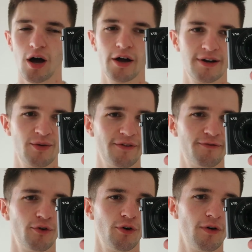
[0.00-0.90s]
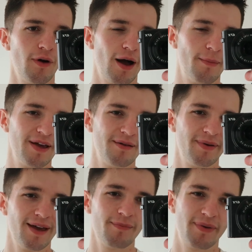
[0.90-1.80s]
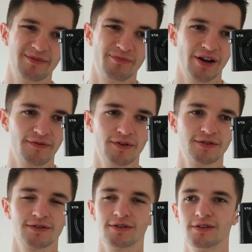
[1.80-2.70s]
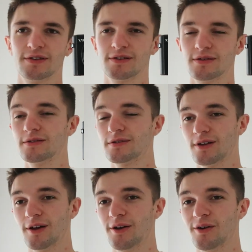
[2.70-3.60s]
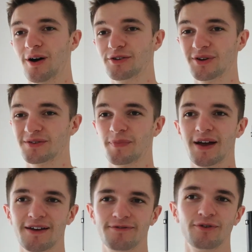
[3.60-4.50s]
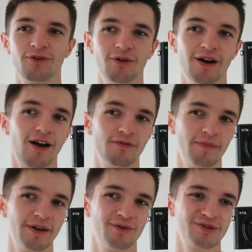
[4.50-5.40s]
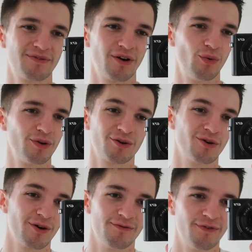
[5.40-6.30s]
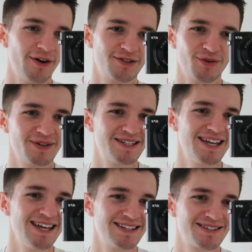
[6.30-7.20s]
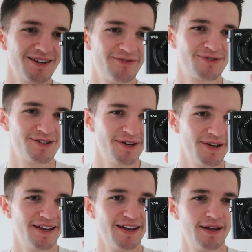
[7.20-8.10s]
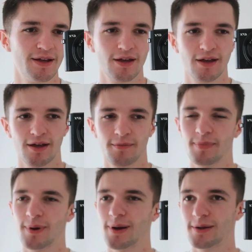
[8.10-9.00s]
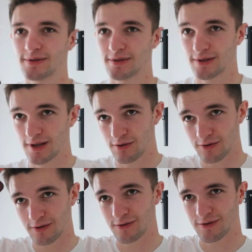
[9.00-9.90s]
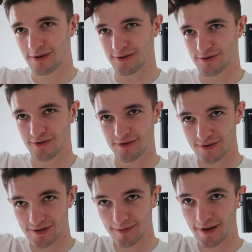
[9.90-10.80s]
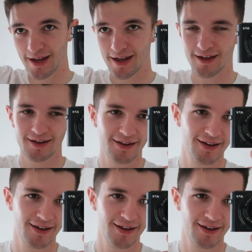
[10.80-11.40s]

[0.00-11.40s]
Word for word: I only went for a B&B, bed and breakfast. So I do have to pay for other meals if I want. I've got to go find somewhere to eat and stuff tonight. But, yeah, oh, oh gosh, honestly, my hair.